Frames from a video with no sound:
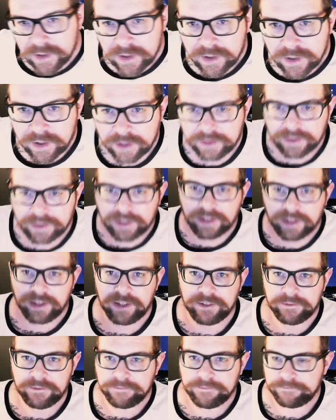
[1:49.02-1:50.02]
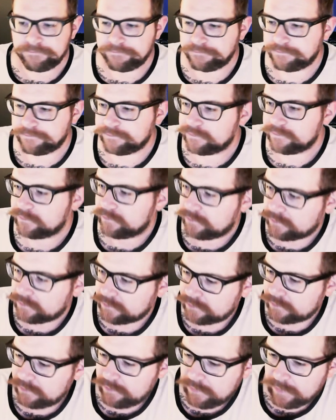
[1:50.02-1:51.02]
And then
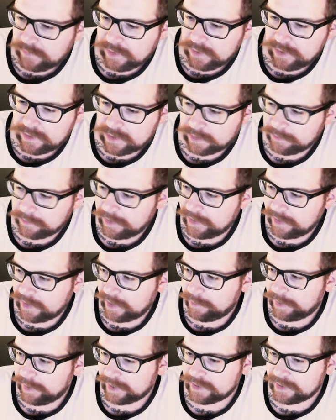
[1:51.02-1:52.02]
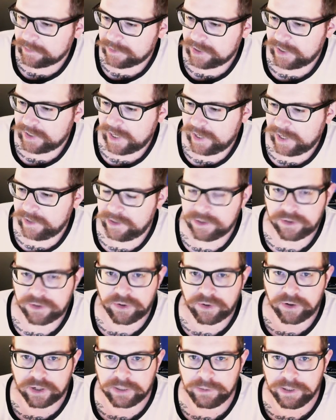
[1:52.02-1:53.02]
something that I picked up today. These are
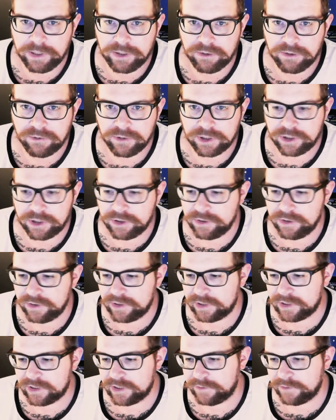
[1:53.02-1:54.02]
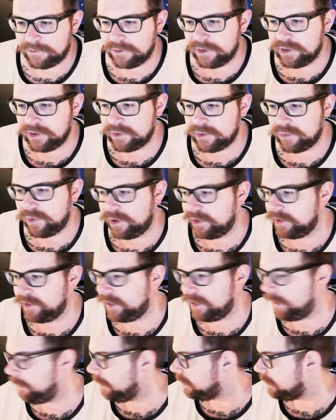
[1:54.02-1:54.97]
all going to be new issues except for this one that I picked